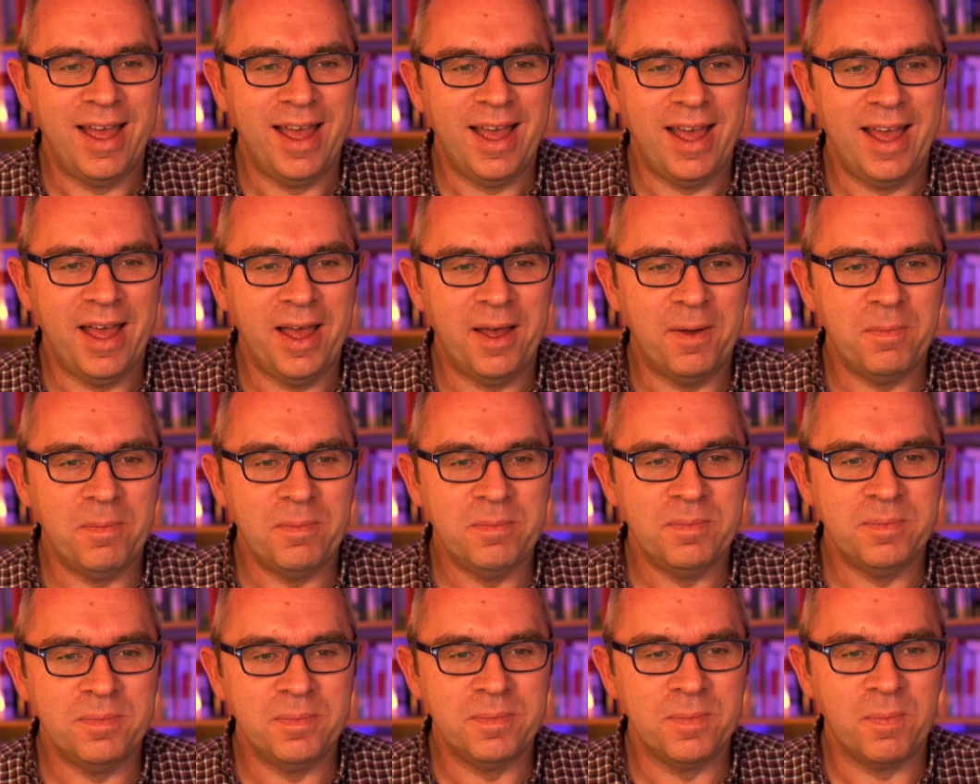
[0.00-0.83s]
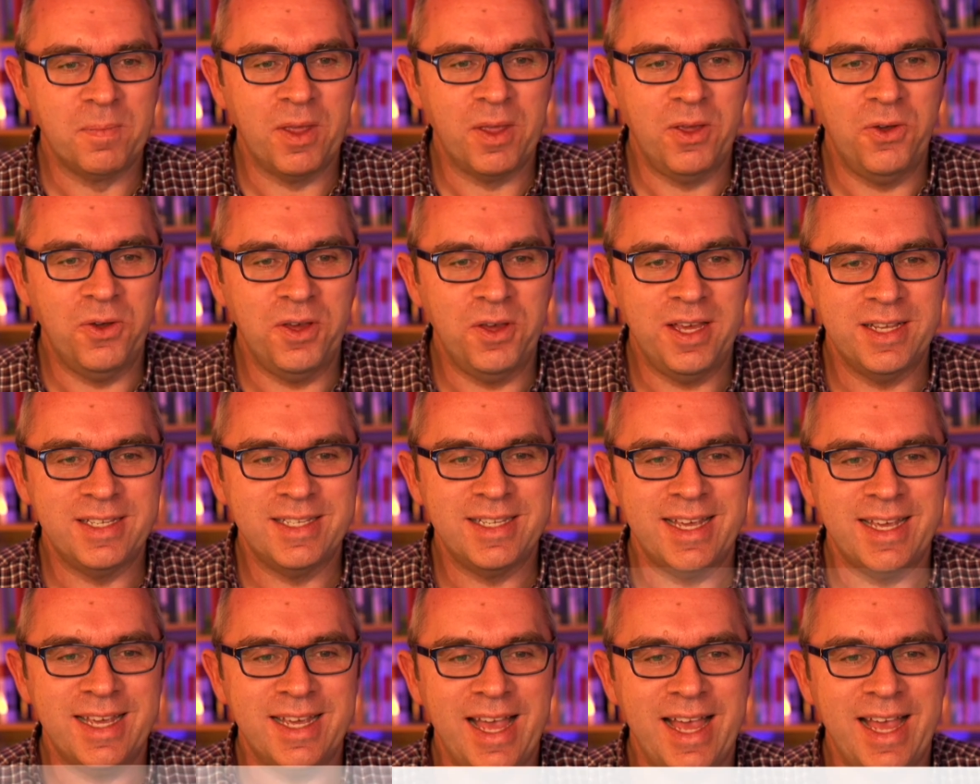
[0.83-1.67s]
Yuhi's
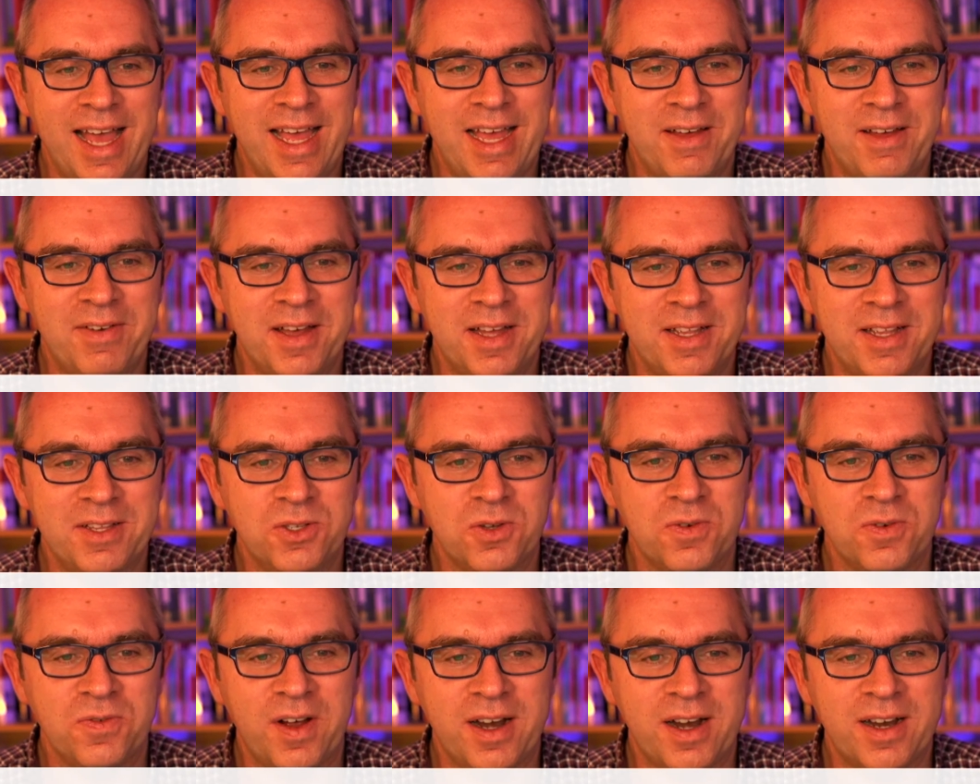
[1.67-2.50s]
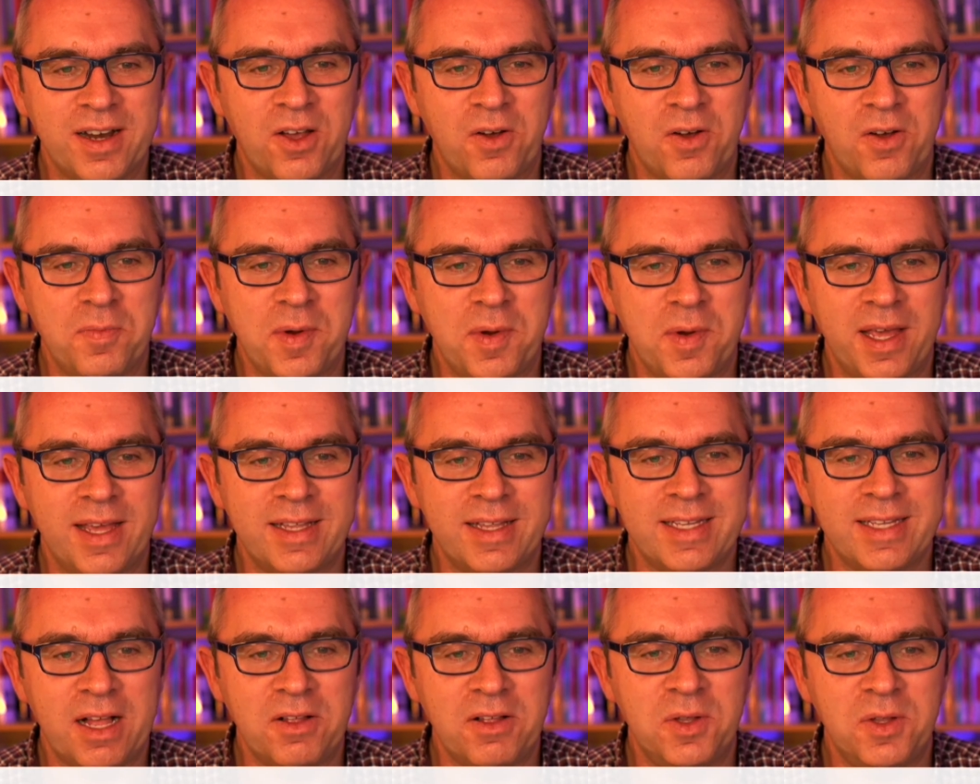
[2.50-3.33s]
saying, I have had so far Coffee Break
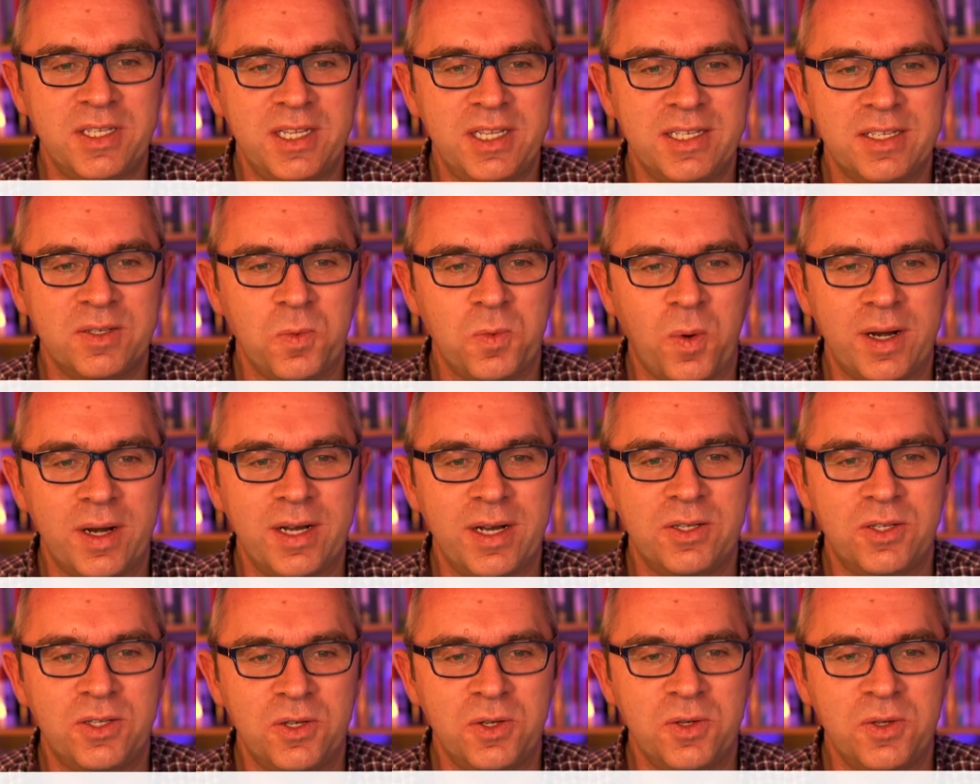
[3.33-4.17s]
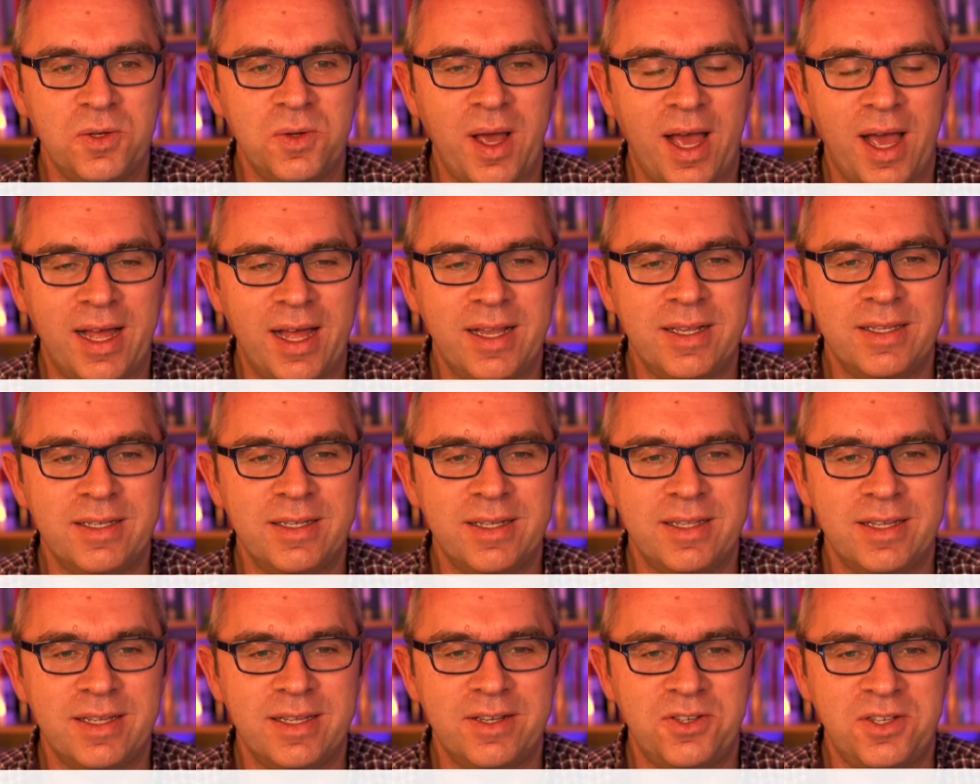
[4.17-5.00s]
Italian seasons 1 and 2
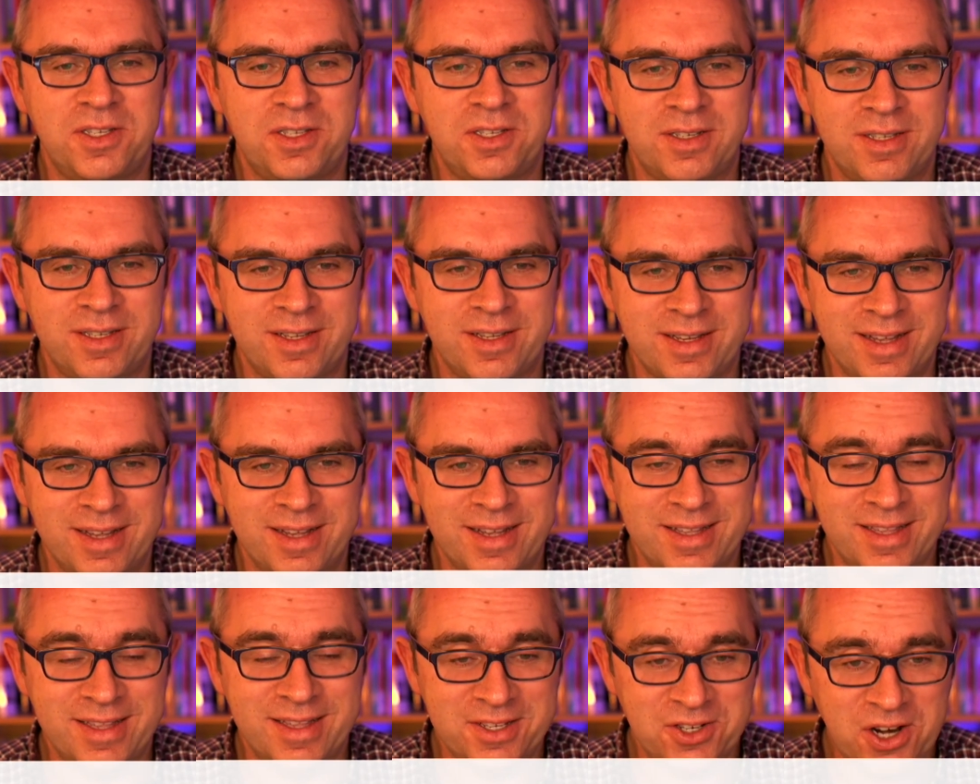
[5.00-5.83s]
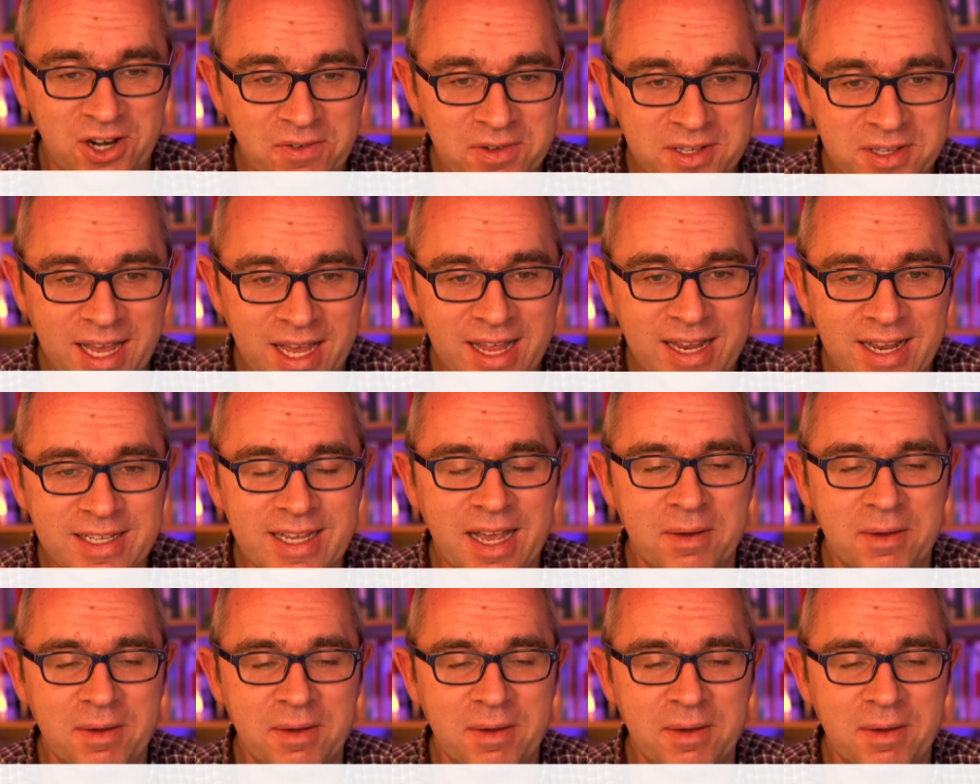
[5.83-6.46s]
and the travel diaries.